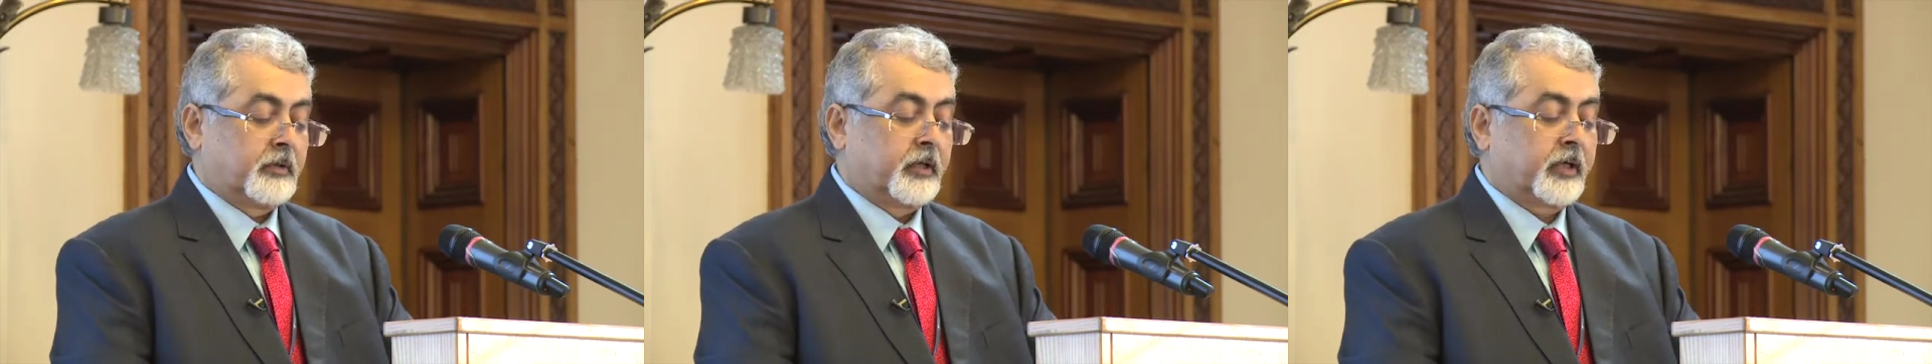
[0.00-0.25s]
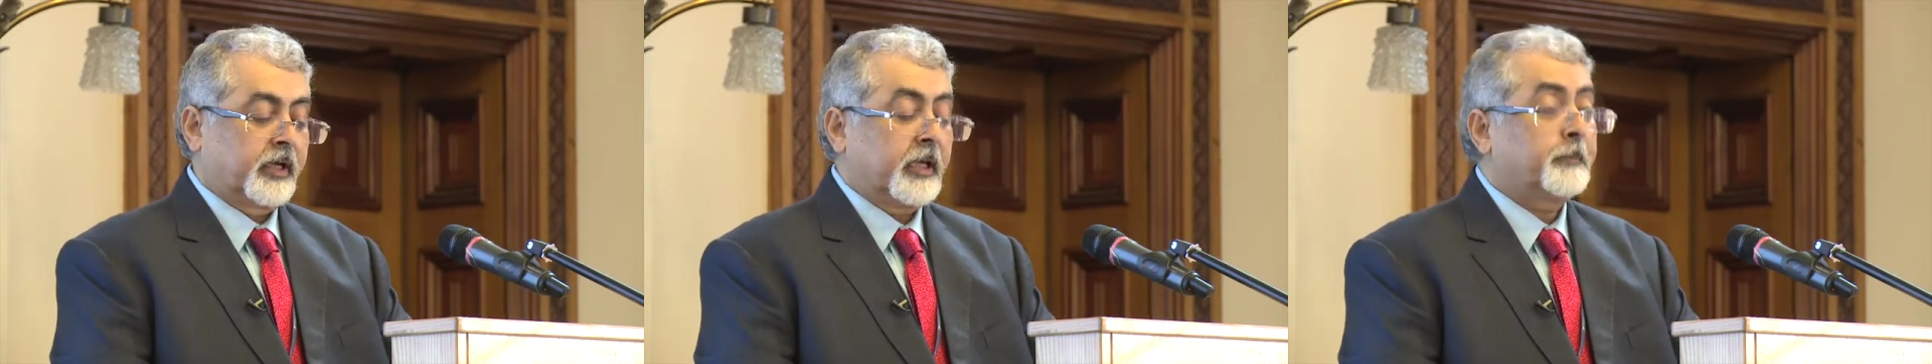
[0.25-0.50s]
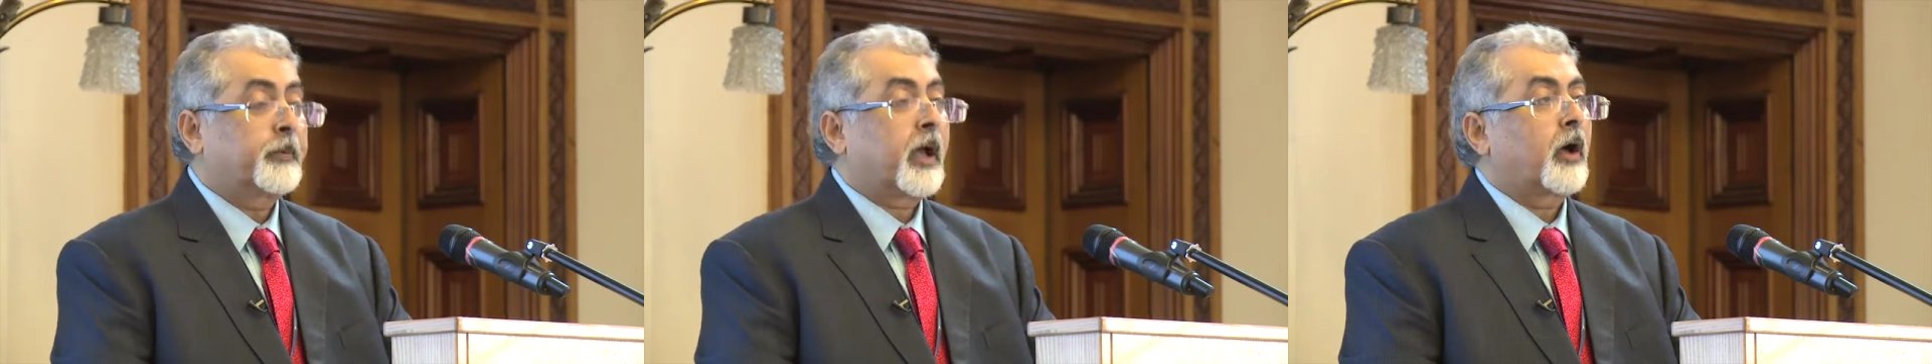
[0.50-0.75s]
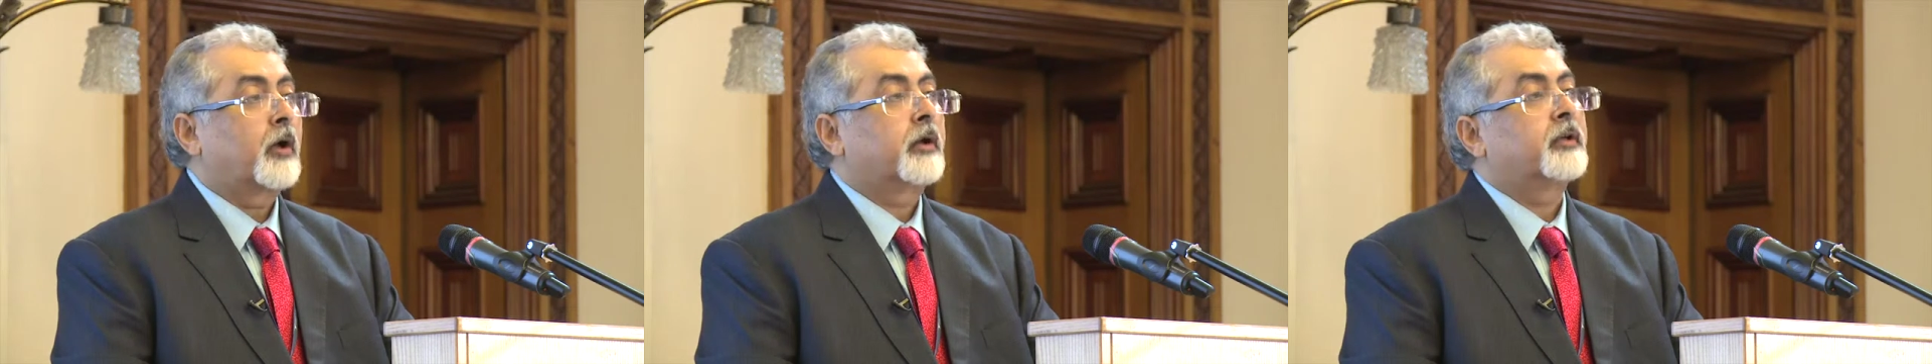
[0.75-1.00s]
The key
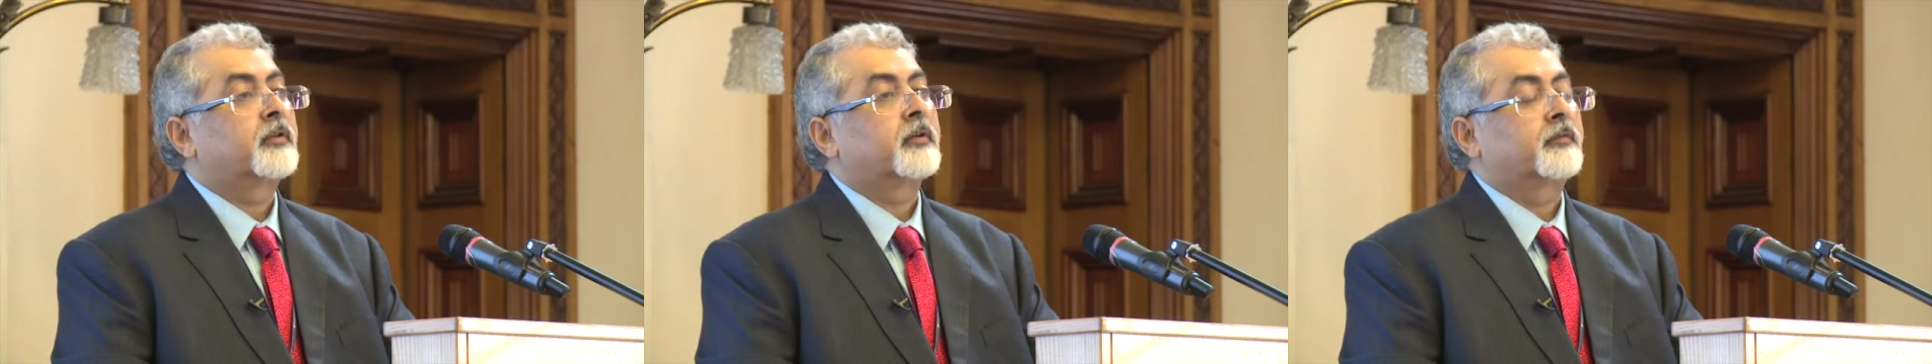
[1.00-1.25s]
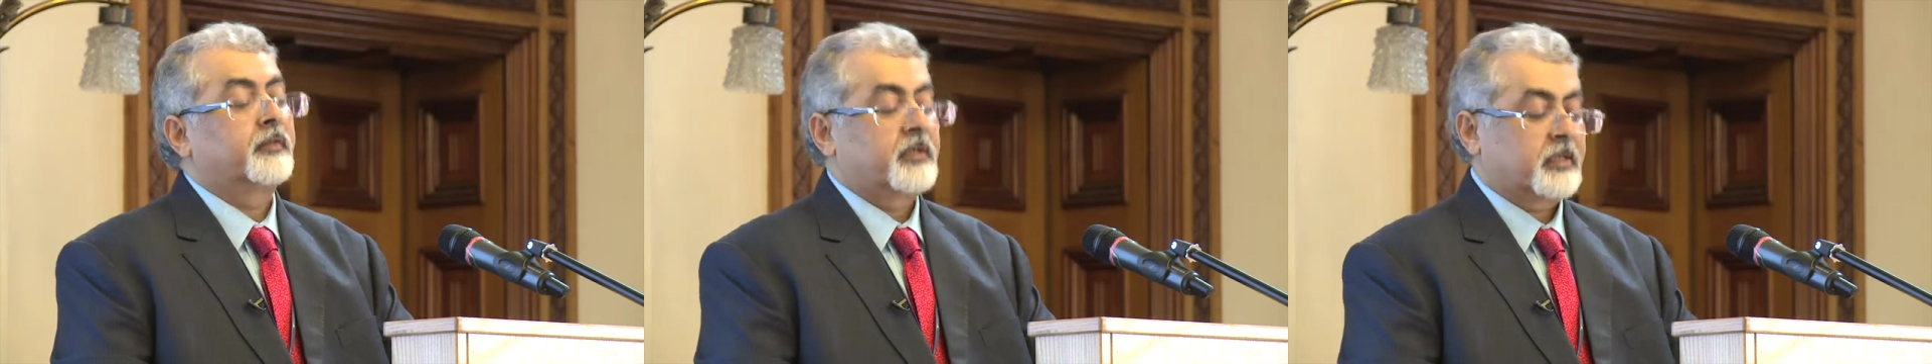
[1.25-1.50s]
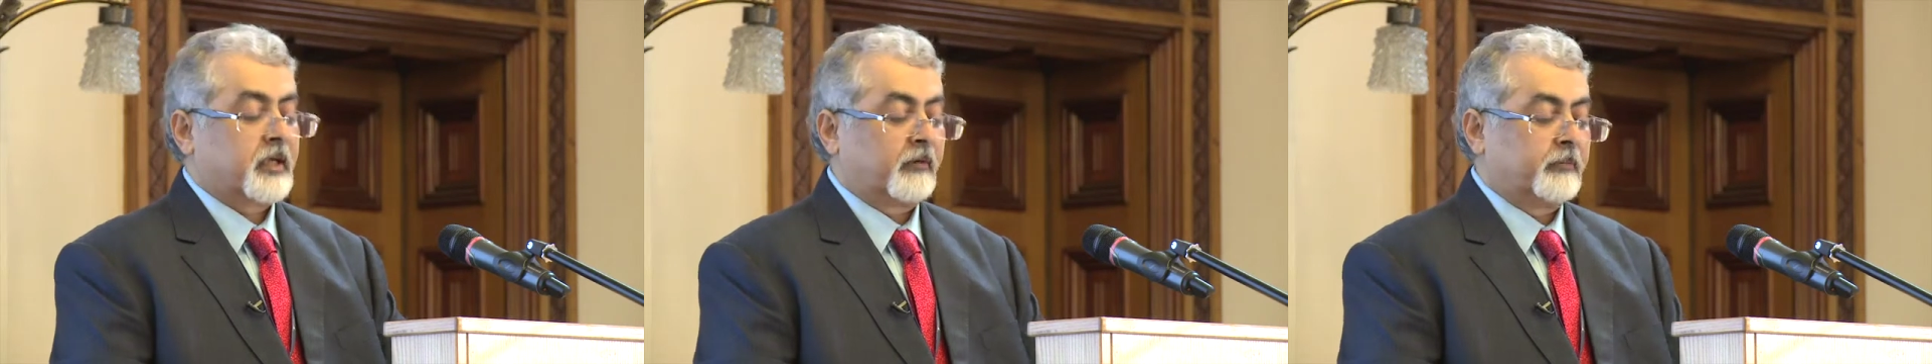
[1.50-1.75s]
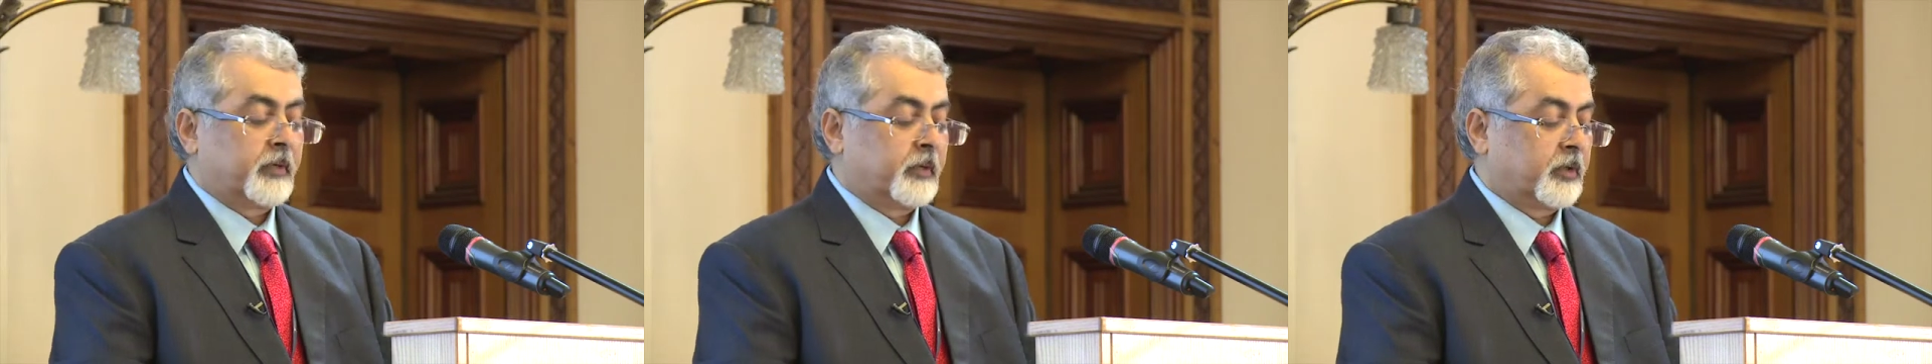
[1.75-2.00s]
priorities of this
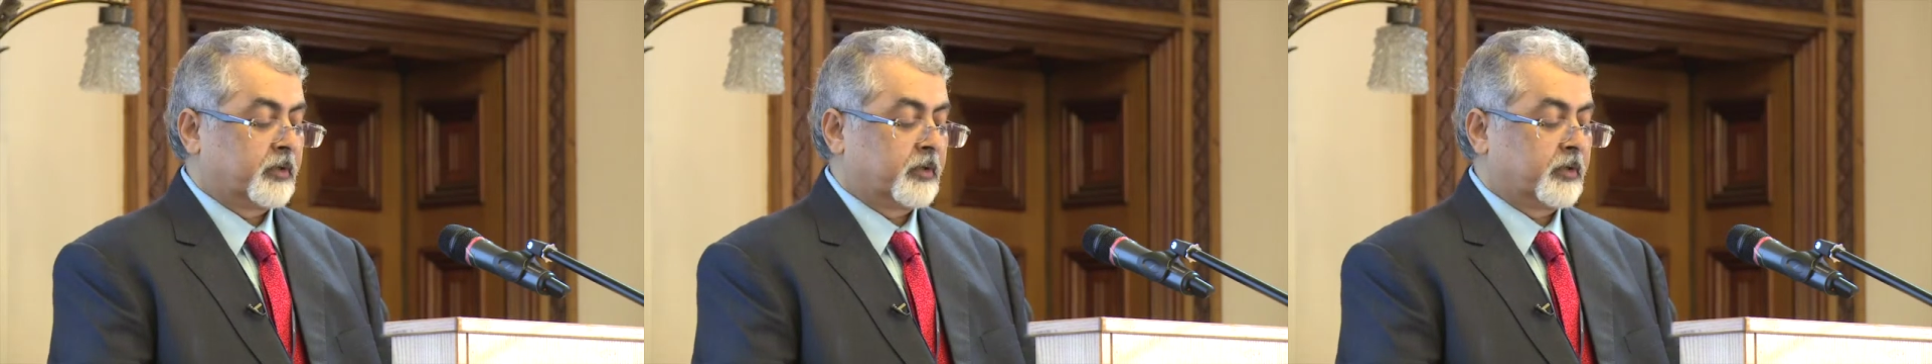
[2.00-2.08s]
government,